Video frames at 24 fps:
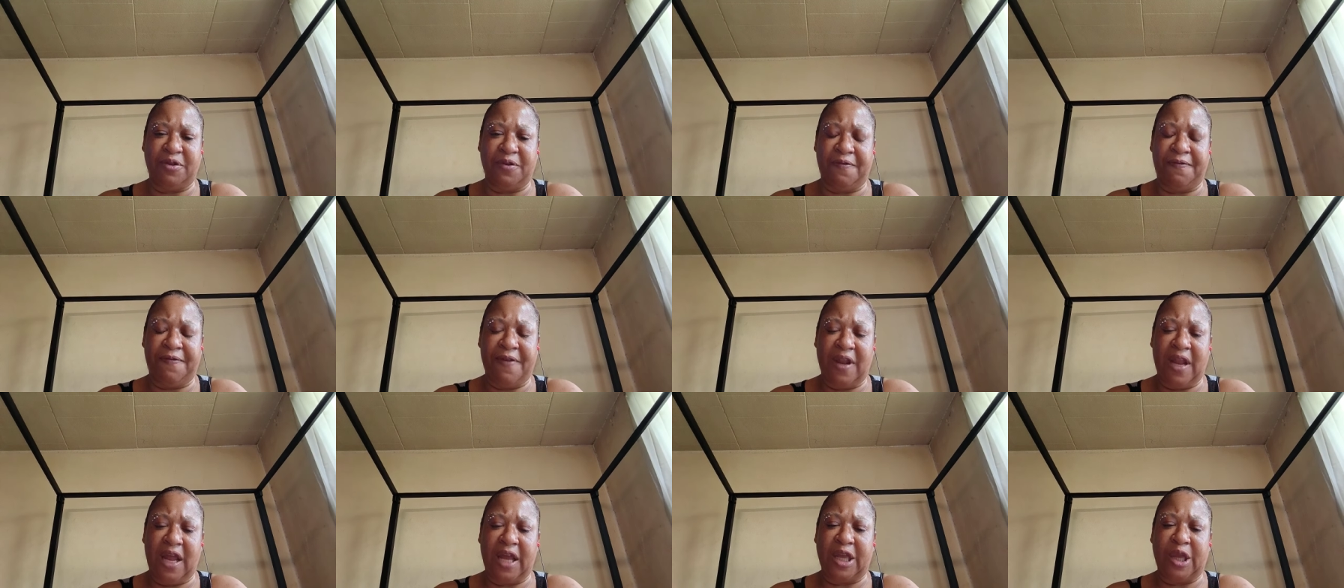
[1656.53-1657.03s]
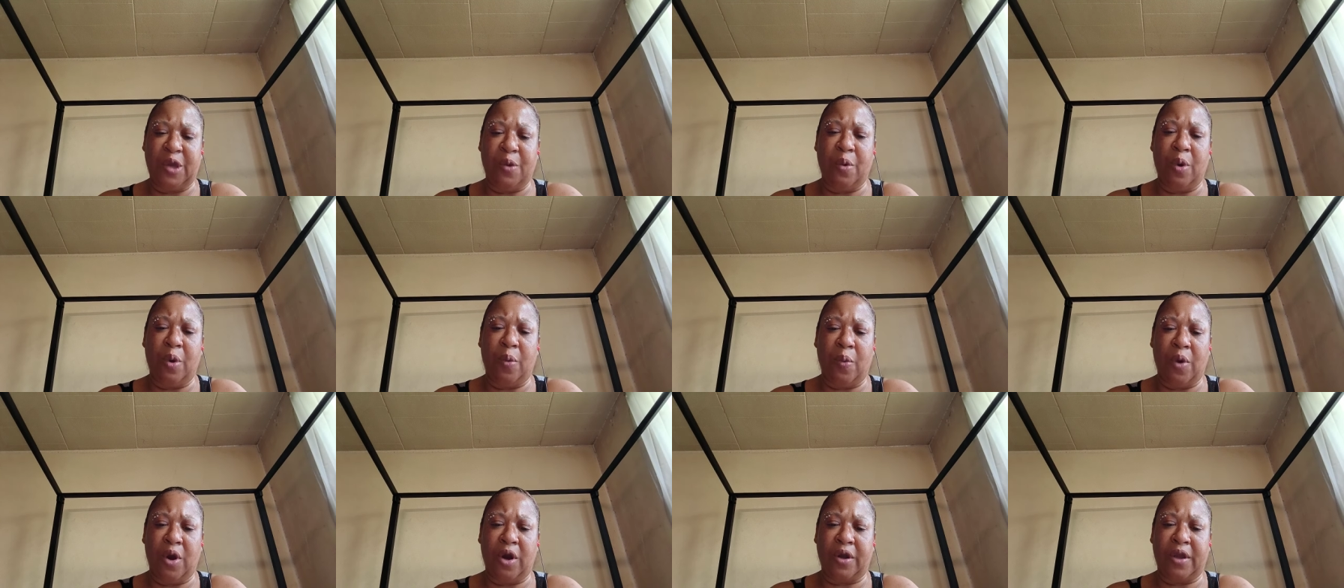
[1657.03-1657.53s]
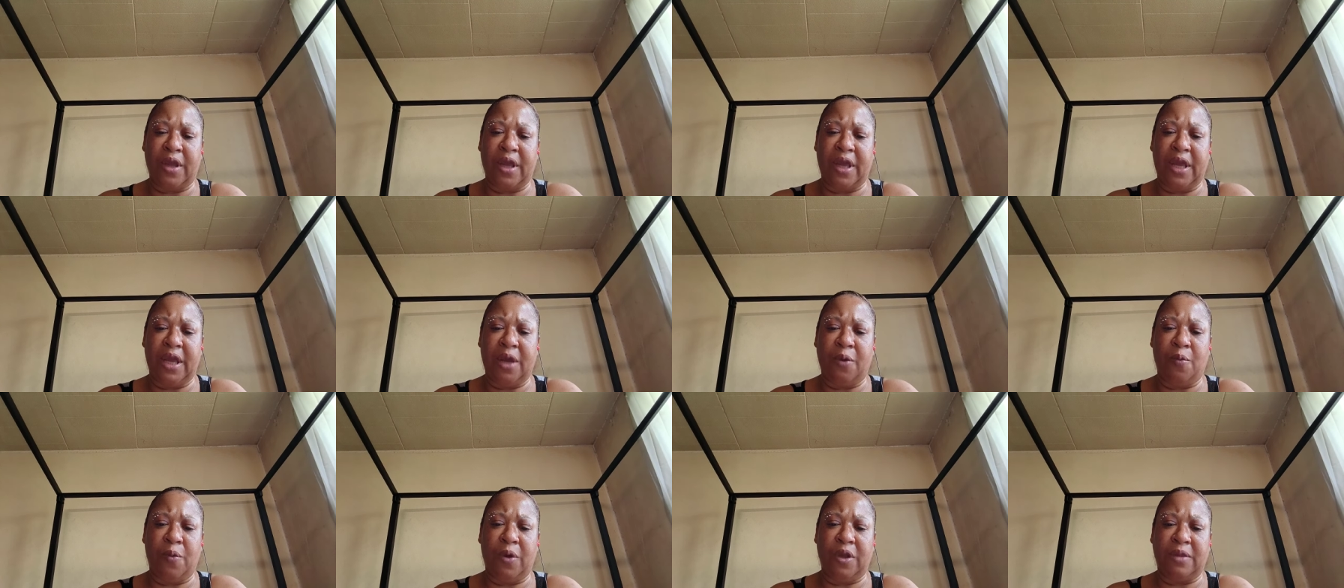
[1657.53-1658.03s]
You felt like you were
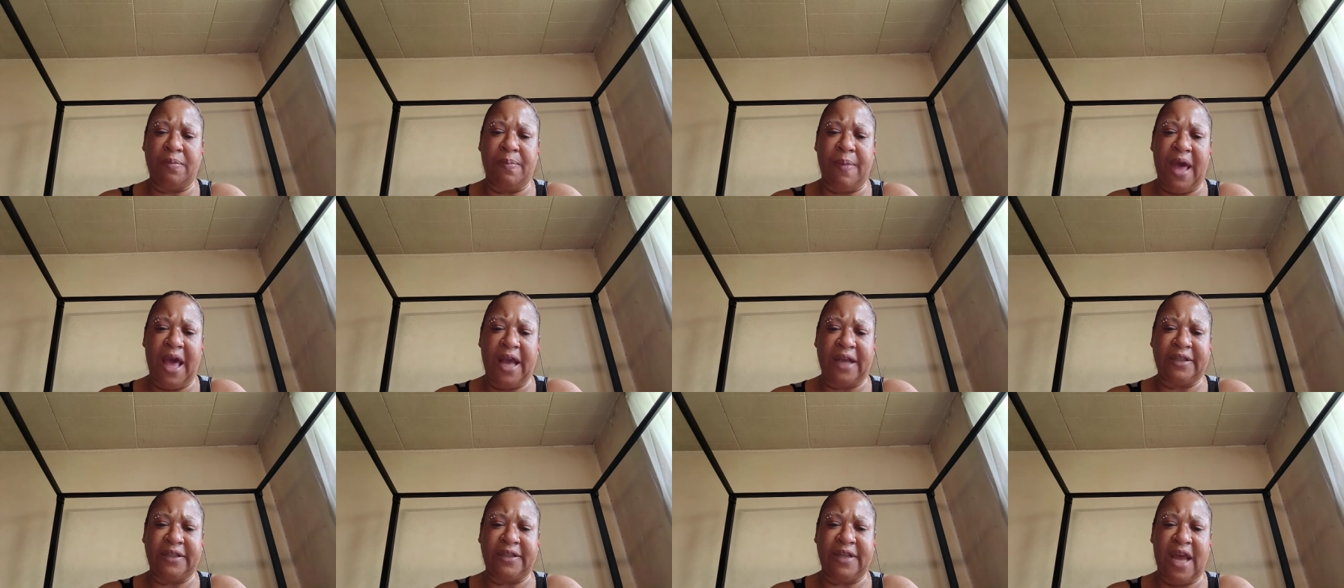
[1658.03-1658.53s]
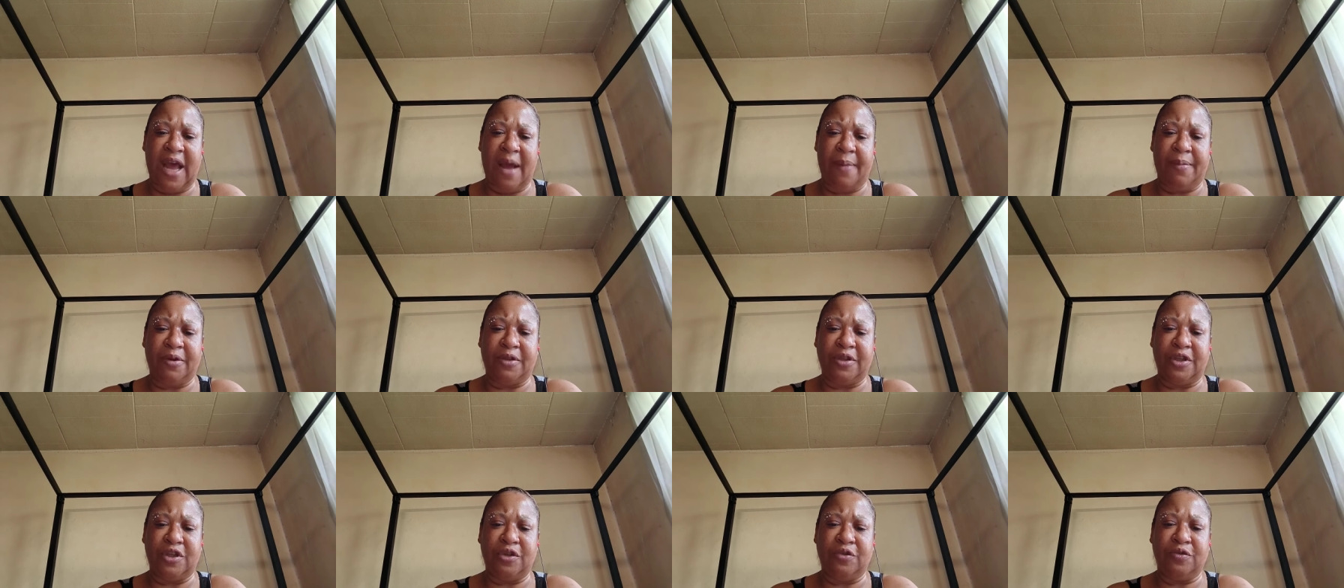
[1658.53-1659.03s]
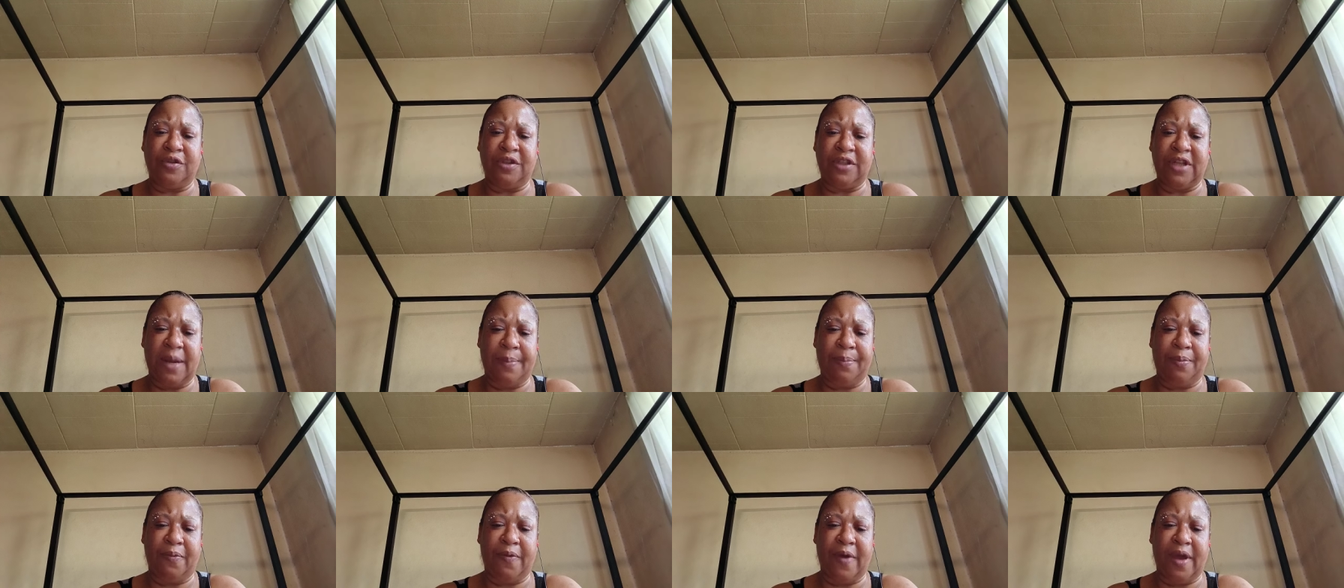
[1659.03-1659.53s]
working with backstabbers and you
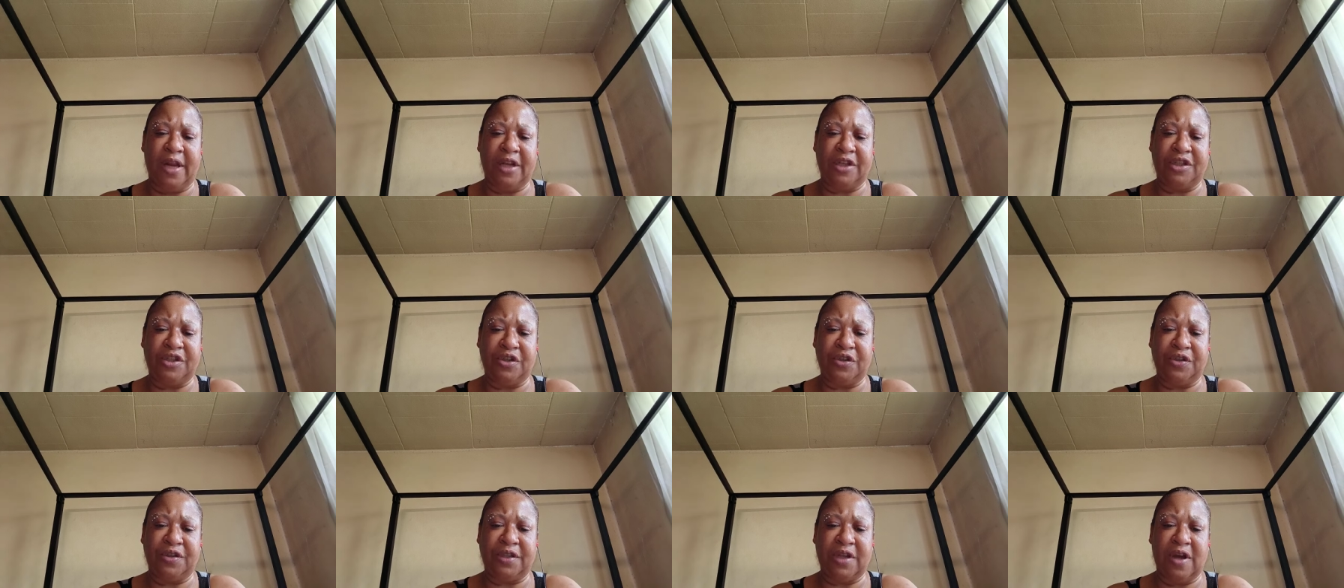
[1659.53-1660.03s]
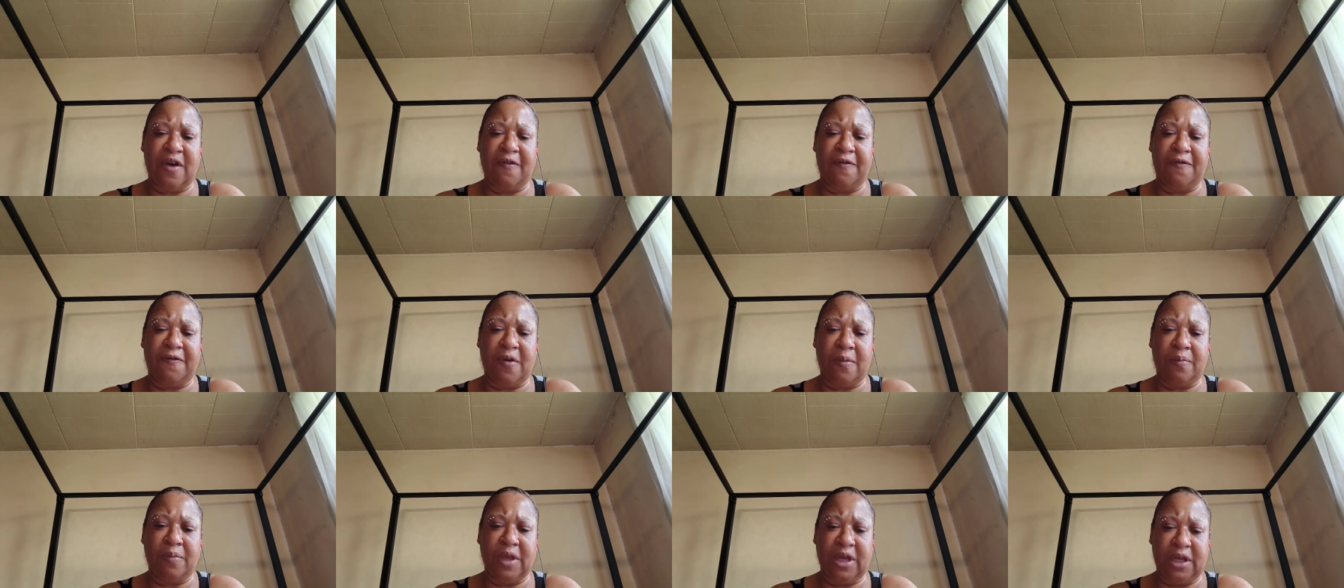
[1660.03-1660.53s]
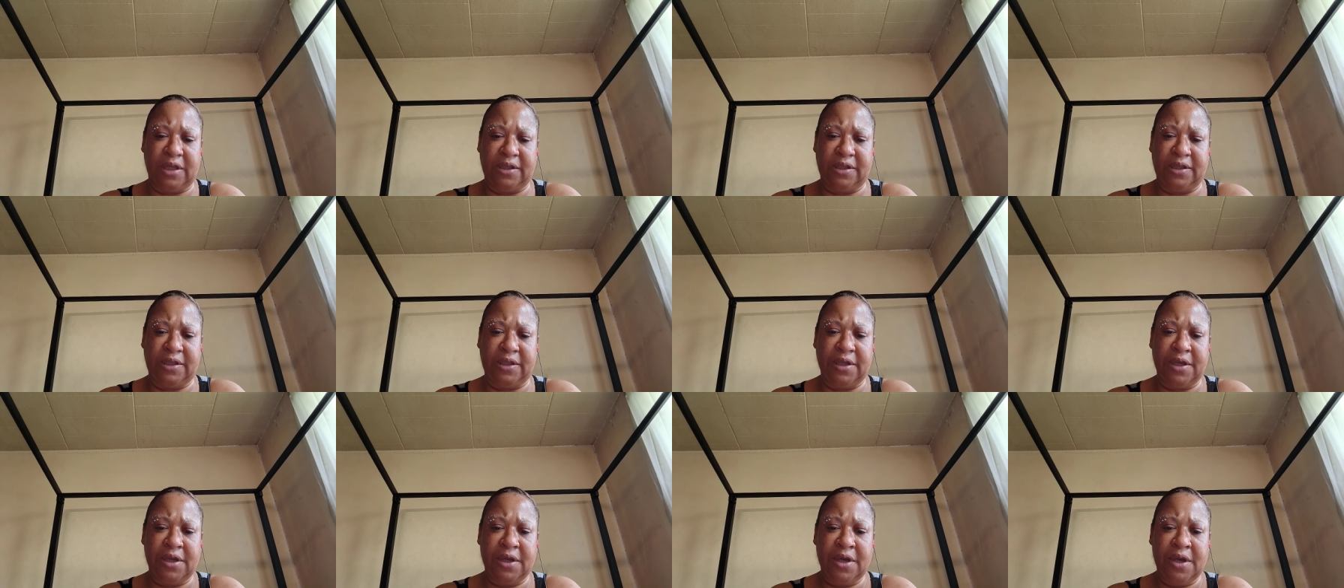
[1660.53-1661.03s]
separated yourself from
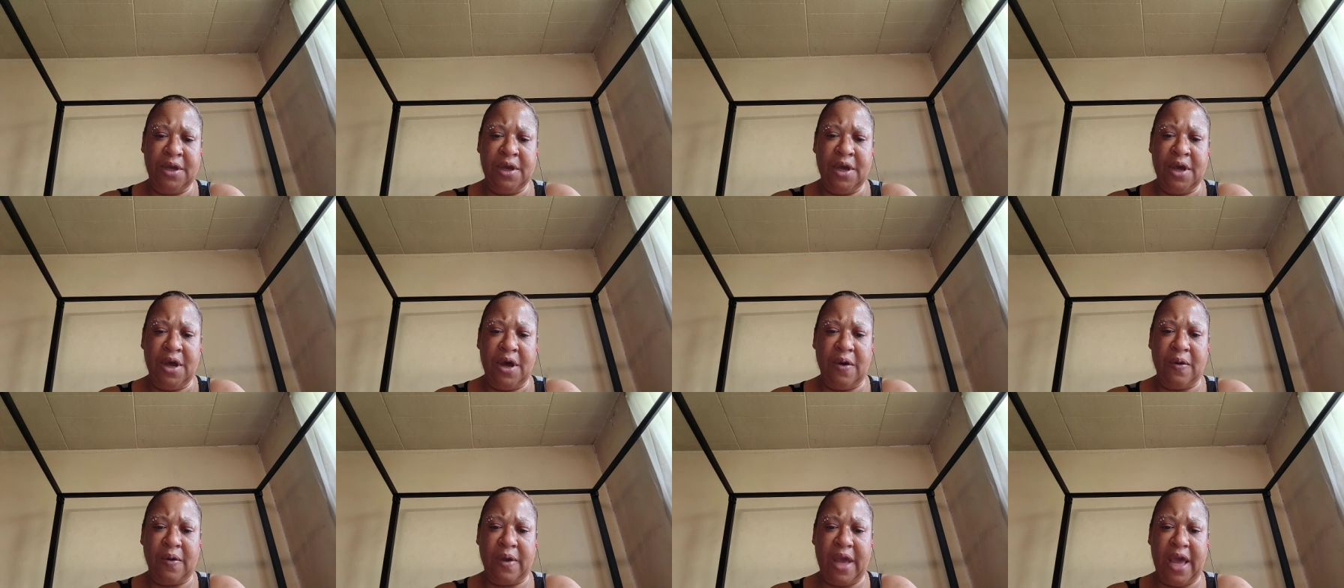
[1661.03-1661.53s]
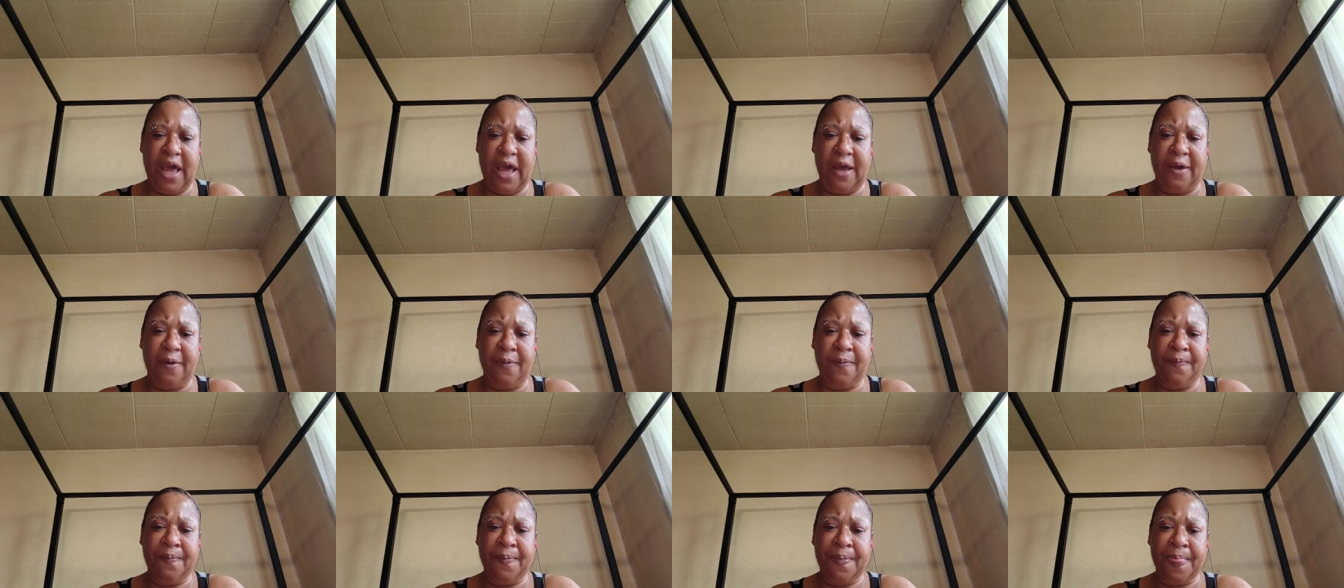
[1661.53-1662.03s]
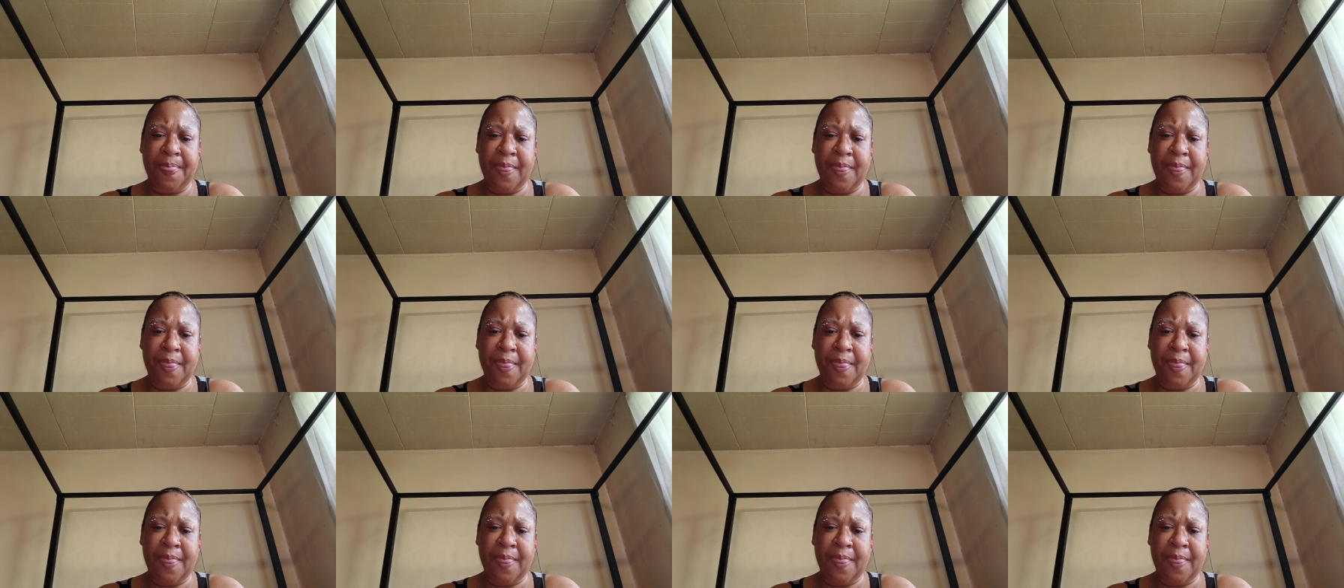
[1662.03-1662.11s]
this, okay?